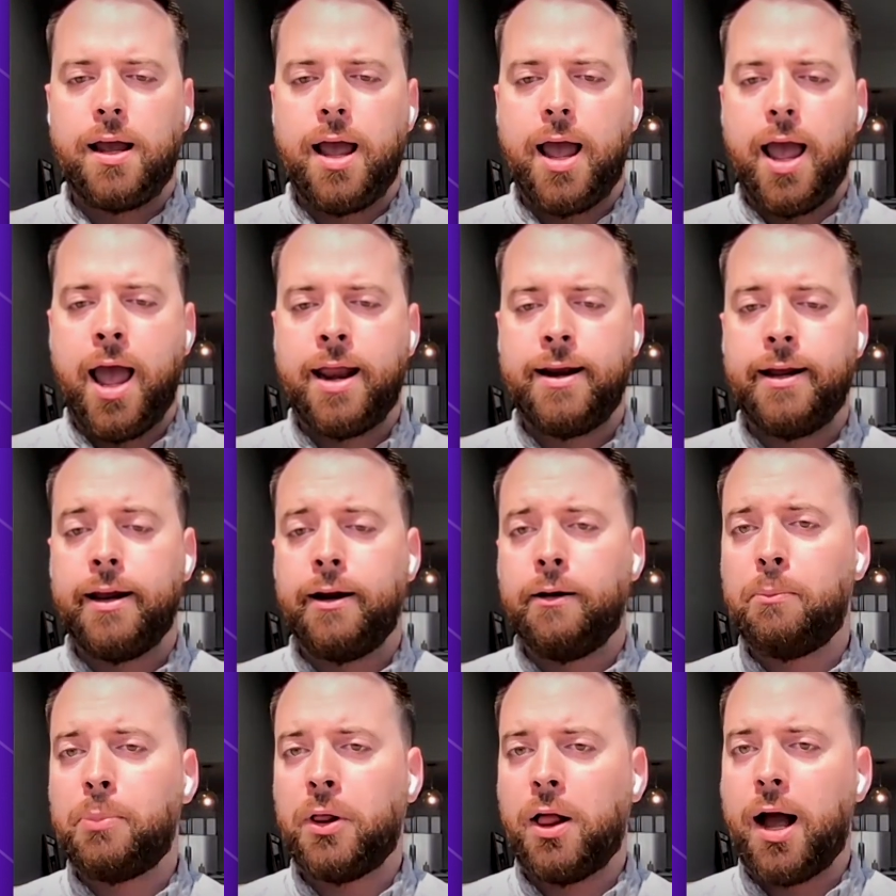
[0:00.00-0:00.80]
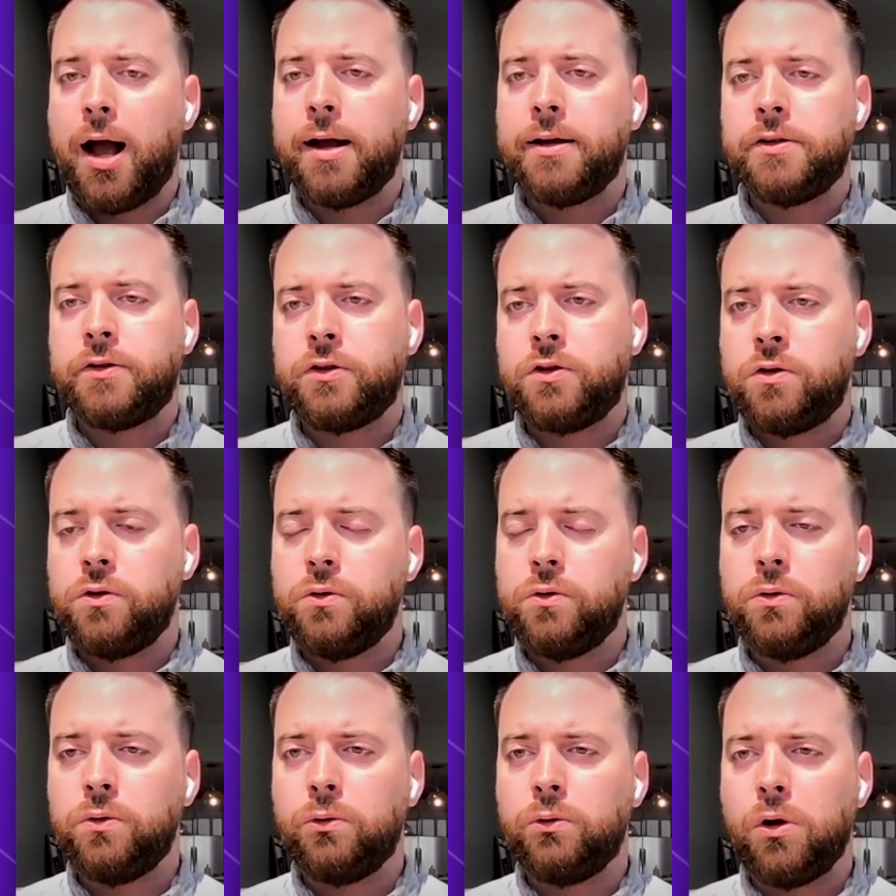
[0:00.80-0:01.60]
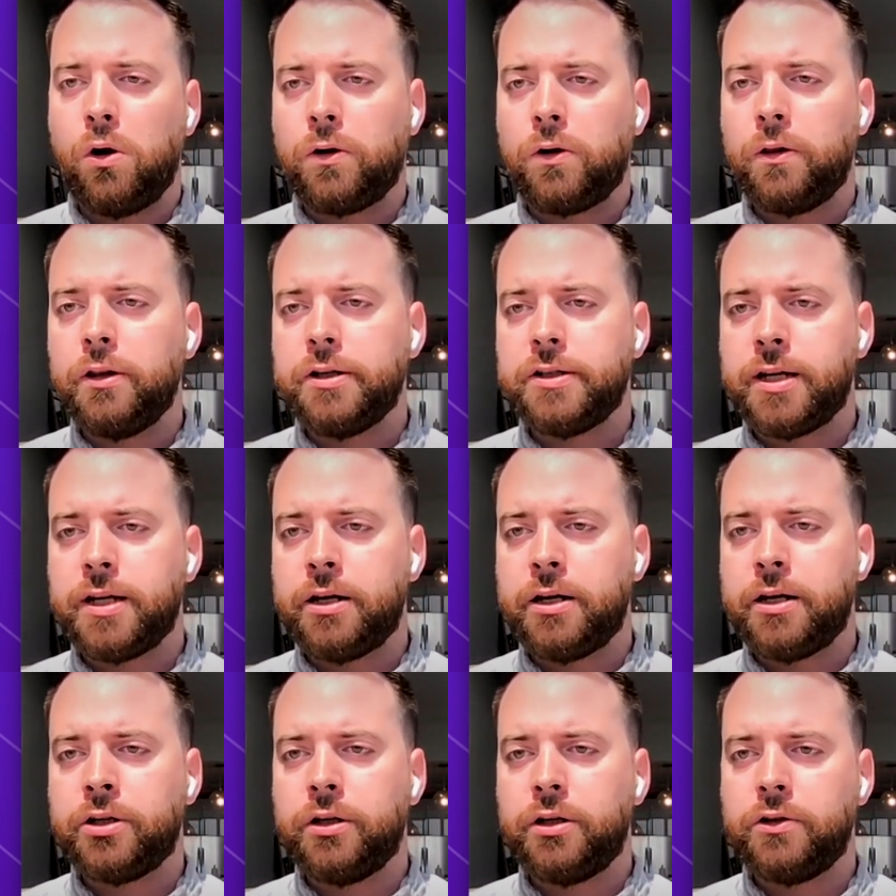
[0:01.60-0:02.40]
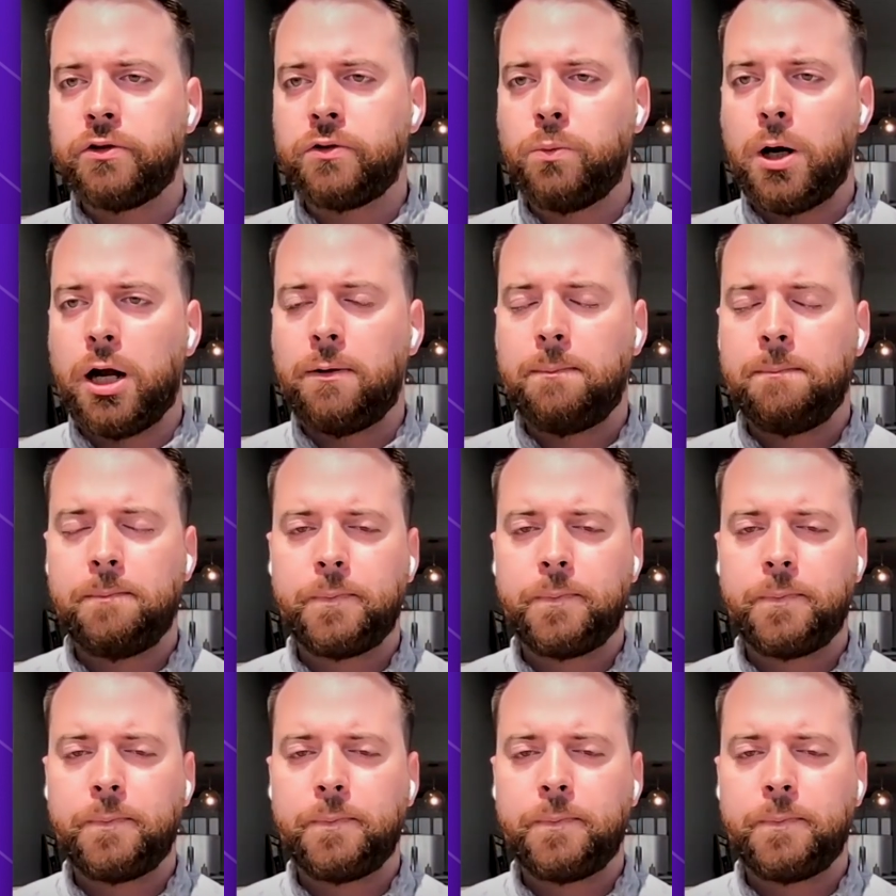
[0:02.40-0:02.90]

and it applies to localization as well.